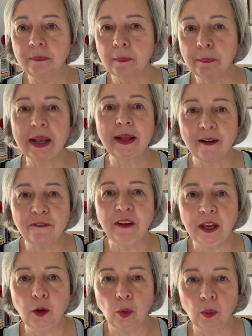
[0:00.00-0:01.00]

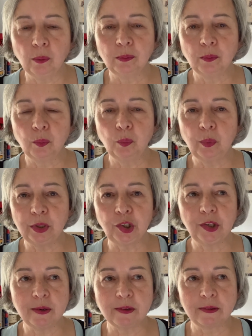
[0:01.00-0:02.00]
beccafigo, which
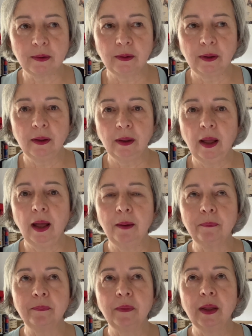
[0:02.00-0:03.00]
is
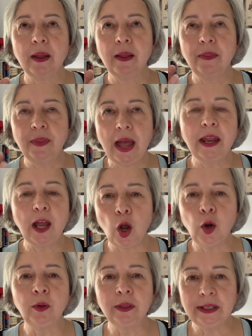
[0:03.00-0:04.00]
they
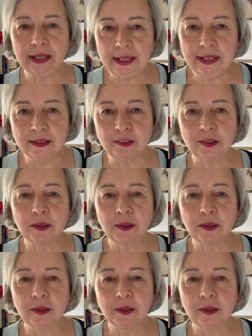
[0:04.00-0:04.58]
only eat